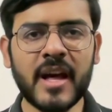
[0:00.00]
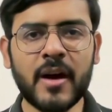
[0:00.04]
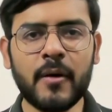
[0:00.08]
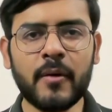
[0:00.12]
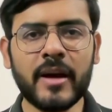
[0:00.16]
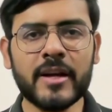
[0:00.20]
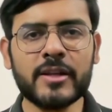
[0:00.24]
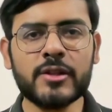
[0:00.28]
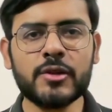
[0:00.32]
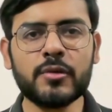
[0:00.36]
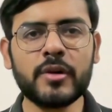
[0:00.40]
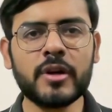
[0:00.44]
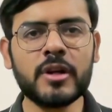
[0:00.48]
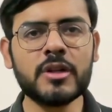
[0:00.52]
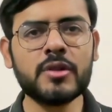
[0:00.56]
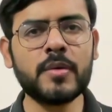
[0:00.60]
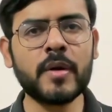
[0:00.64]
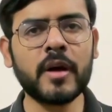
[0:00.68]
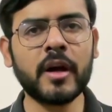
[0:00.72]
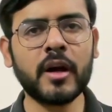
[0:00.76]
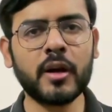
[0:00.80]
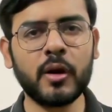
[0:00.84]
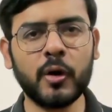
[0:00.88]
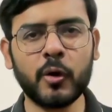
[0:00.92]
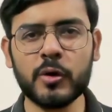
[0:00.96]
as soon as we
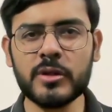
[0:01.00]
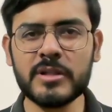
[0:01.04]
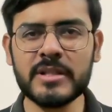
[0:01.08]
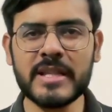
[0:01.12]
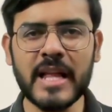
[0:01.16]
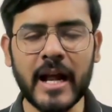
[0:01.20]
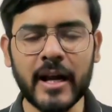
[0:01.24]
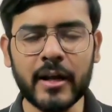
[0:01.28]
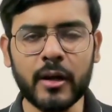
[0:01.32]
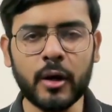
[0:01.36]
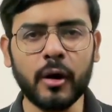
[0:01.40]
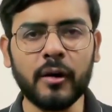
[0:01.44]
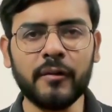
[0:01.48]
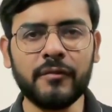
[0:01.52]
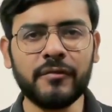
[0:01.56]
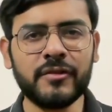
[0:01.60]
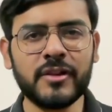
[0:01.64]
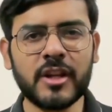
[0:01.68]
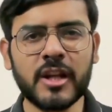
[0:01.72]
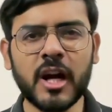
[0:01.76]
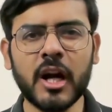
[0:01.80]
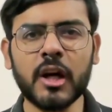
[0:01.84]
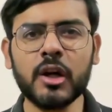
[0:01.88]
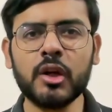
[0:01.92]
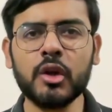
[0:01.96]
close that off, there
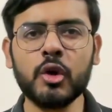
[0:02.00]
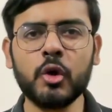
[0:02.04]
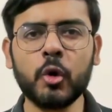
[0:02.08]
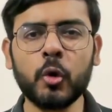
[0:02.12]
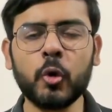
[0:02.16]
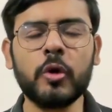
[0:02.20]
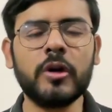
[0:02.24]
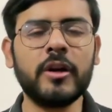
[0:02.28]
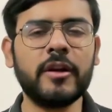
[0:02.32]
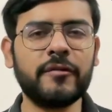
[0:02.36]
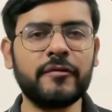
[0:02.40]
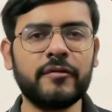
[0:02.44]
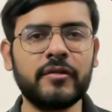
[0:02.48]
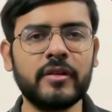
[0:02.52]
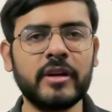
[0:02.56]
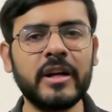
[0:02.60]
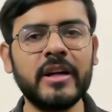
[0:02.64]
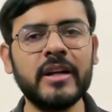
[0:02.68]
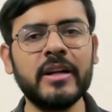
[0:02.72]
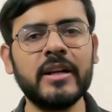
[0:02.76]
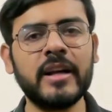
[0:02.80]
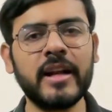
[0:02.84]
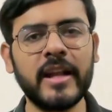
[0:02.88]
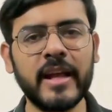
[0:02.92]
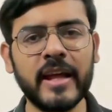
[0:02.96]
are two different
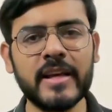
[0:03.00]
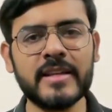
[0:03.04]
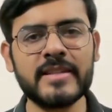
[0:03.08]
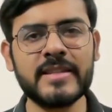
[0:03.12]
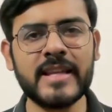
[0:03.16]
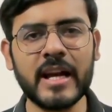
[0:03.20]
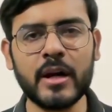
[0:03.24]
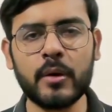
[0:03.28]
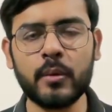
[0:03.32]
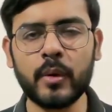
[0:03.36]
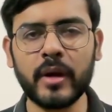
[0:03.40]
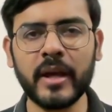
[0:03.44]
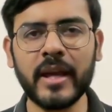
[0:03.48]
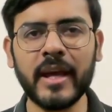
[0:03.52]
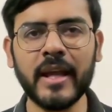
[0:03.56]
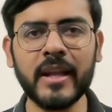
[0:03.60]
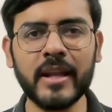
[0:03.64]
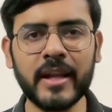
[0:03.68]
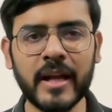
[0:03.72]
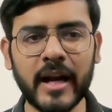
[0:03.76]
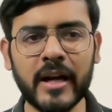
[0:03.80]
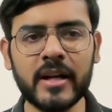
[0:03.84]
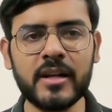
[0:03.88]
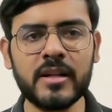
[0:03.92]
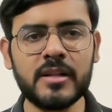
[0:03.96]
links that we can
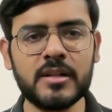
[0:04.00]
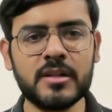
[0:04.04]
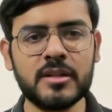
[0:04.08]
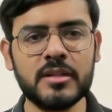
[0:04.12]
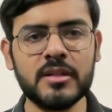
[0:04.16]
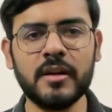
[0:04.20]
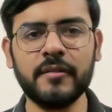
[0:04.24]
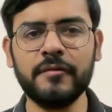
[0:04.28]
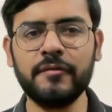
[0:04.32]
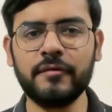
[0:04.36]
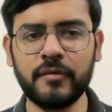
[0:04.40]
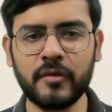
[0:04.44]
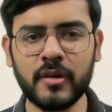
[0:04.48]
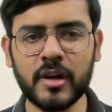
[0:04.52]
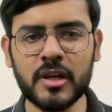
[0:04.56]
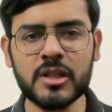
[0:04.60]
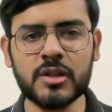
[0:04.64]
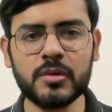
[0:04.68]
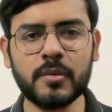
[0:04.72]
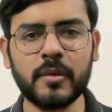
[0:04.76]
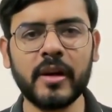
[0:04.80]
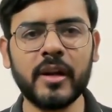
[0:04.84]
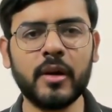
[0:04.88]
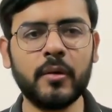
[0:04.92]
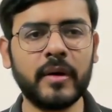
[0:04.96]
get. The first
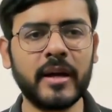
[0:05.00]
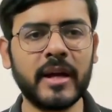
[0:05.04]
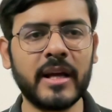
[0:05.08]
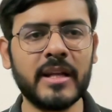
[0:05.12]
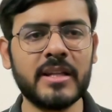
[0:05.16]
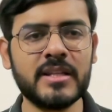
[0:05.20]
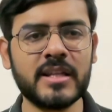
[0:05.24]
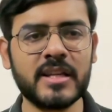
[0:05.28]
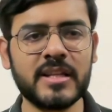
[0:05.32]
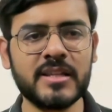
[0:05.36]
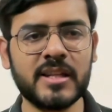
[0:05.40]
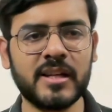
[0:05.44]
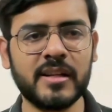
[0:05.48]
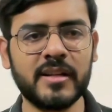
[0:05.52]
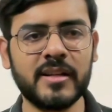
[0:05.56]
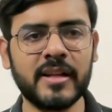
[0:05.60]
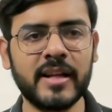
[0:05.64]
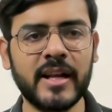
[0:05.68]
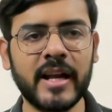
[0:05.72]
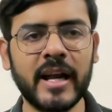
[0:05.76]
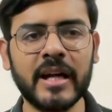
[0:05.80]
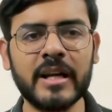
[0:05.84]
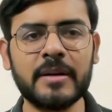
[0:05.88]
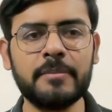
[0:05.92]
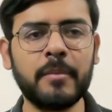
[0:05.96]
one you can see is a
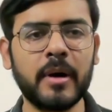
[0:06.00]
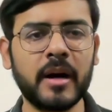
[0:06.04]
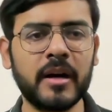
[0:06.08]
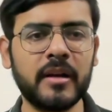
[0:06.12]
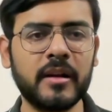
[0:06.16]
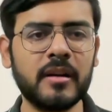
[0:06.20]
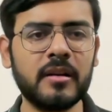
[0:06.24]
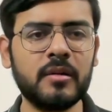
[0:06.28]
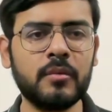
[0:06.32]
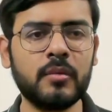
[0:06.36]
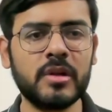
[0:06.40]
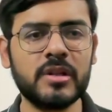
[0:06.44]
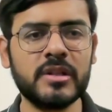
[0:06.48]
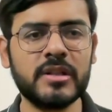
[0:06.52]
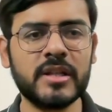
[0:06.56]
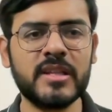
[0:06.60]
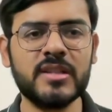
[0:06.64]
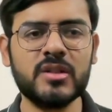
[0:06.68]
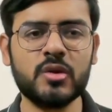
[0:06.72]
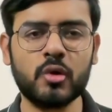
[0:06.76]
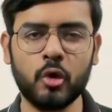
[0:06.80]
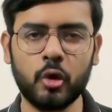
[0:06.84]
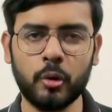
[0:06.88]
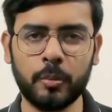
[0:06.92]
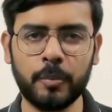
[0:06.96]
direct button, which is
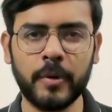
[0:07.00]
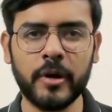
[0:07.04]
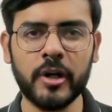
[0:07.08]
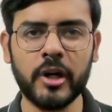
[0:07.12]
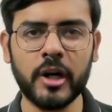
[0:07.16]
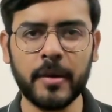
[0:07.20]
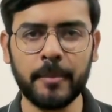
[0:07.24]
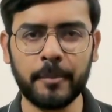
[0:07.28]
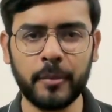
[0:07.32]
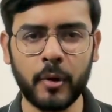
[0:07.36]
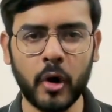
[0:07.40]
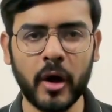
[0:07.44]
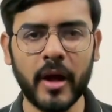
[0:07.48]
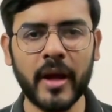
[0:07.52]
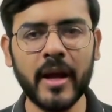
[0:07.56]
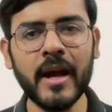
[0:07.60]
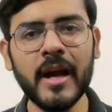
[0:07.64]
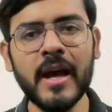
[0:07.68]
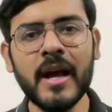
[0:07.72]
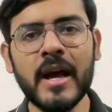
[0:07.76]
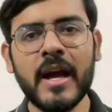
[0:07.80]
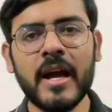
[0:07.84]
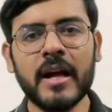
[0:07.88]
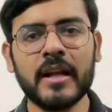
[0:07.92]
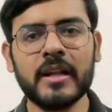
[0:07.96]
open deploy.
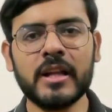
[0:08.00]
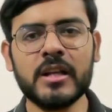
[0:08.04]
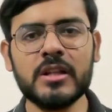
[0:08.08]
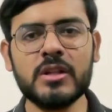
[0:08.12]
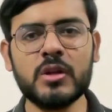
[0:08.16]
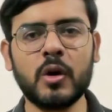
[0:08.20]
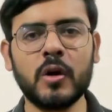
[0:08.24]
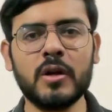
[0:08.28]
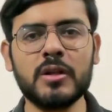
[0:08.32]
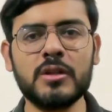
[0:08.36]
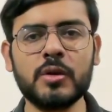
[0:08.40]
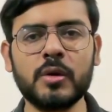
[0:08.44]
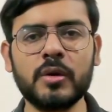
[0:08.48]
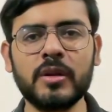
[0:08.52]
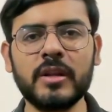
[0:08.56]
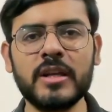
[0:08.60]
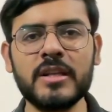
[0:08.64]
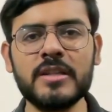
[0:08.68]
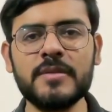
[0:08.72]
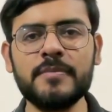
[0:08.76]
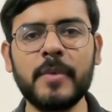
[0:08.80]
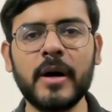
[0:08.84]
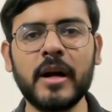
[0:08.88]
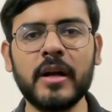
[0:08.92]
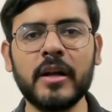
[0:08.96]
There's also this
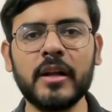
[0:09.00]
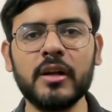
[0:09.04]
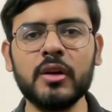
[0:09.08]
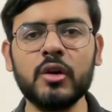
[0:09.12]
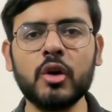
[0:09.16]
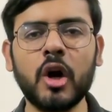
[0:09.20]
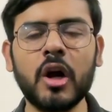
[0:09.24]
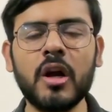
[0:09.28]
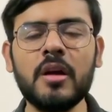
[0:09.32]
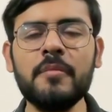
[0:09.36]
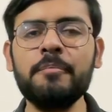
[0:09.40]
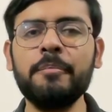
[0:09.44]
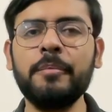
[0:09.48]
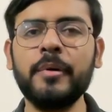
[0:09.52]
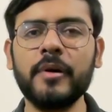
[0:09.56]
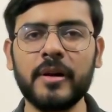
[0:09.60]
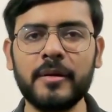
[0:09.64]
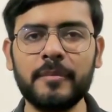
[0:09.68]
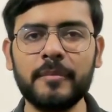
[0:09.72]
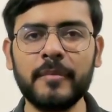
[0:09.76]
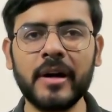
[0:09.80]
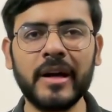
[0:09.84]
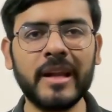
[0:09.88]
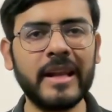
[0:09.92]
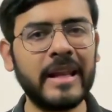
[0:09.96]
button called
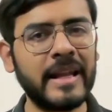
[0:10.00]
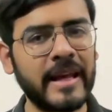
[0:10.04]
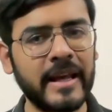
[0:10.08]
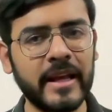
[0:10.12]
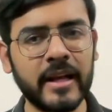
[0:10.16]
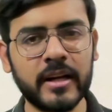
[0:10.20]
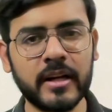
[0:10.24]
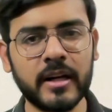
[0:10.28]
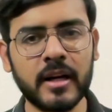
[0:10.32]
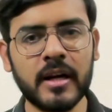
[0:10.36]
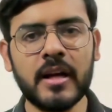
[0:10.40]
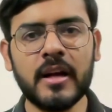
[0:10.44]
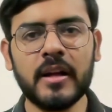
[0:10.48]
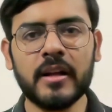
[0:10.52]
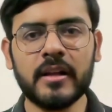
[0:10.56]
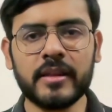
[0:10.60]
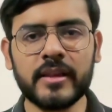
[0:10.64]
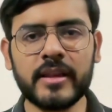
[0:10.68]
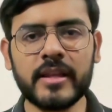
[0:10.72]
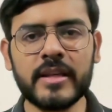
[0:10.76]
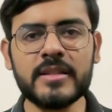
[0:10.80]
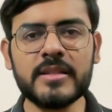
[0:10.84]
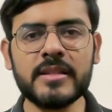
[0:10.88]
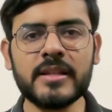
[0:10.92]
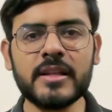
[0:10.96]
permalink.
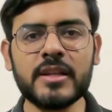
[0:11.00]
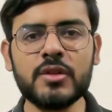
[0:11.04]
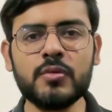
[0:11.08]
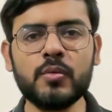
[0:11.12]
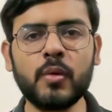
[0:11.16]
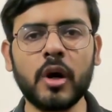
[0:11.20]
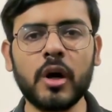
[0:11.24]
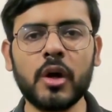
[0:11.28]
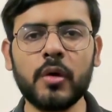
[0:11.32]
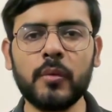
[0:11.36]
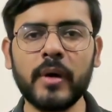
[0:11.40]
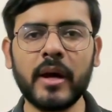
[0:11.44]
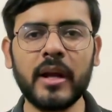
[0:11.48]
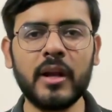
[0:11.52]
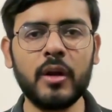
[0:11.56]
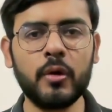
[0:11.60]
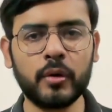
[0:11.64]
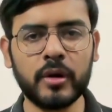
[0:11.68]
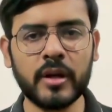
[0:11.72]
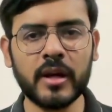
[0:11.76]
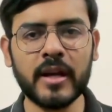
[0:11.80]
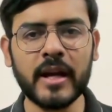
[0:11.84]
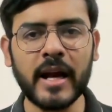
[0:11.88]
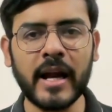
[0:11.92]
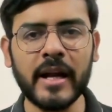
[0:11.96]
This is what we are
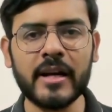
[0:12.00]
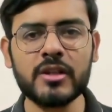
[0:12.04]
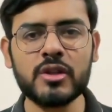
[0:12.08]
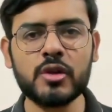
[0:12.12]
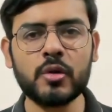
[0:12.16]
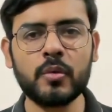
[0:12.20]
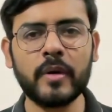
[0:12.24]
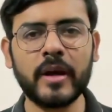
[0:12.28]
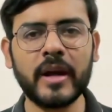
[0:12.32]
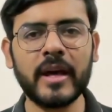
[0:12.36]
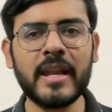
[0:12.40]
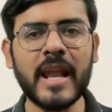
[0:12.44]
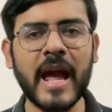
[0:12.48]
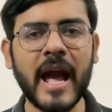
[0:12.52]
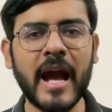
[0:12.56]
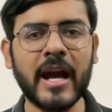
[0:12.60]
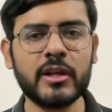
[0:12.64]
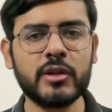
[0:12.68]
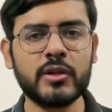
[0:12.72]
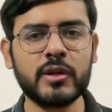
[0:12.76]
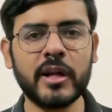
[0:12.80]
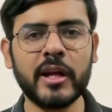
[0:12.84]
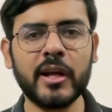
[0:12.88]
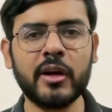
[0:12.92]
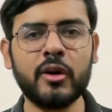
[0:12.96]
looking at. So we can
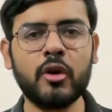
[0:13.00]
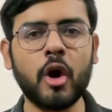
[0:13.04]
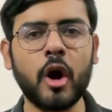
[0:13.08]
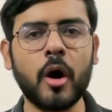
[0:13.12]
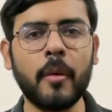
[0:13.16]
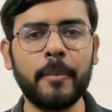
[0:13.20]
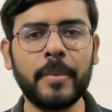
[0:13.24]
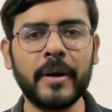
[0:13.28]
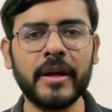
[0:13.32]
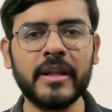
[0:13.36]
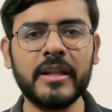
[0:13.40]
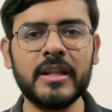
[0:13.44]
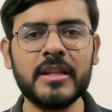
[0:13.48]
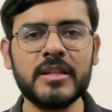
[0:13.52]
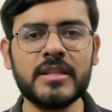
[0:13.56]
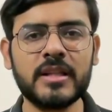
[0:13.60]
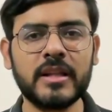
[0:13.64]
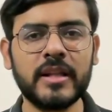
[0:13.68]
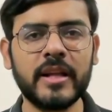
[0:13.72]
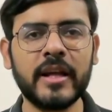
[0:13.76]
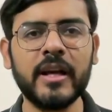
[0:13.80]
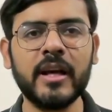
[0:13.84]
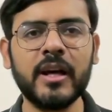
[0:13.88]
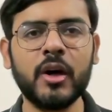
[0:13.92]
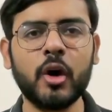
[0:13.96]
actually copy this
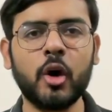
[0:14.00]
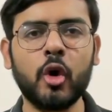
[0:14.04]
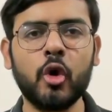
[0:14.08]
link or